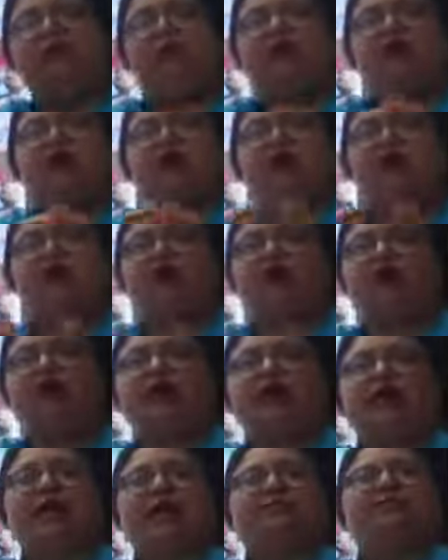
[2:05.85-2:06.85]
cannot be
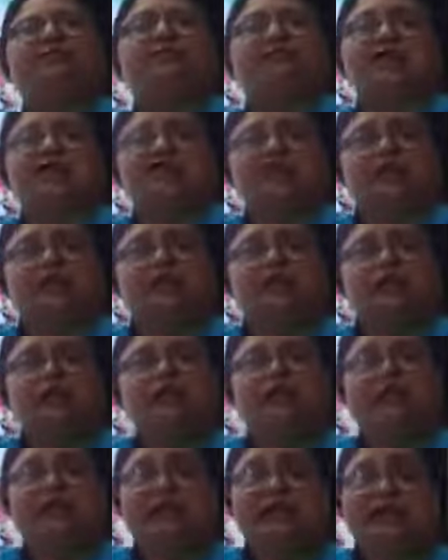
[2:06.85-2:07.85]
called as a nation
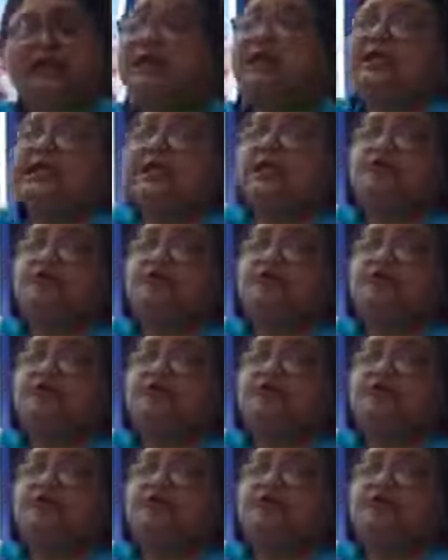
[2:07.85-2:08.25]
state.